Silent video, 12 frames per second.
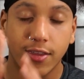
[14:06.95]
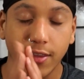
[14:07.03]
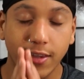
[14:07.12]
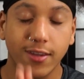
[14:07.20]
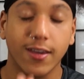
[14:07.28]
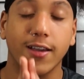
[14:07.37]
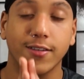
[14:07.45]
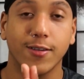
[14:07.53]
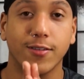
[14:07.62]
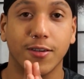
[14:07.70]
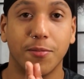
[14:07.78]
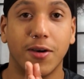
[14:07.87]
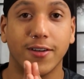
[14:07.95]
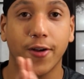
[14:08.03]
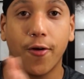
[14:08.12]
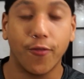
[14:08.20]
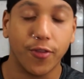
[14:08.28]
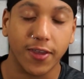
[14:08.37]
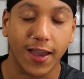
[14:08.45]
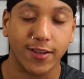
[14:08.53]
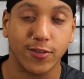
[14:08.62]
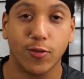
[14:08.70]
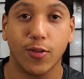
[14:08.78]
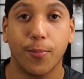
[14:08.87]
Thank you guys so, so much. Hopefully, you
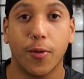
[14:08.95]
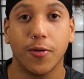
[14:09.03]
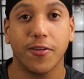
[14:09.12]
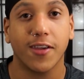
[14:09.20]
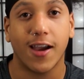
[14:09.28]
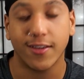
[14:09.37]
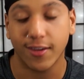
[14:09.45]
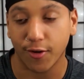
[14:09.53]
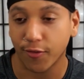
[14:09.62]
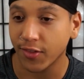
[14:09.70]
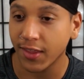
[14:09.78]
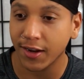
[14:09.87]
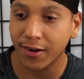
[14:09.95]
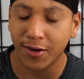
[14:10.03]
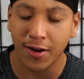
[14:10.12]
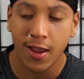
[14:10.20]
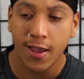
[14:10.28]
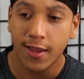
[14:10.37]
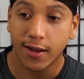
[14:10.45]
guys enjoy the bonus content over there.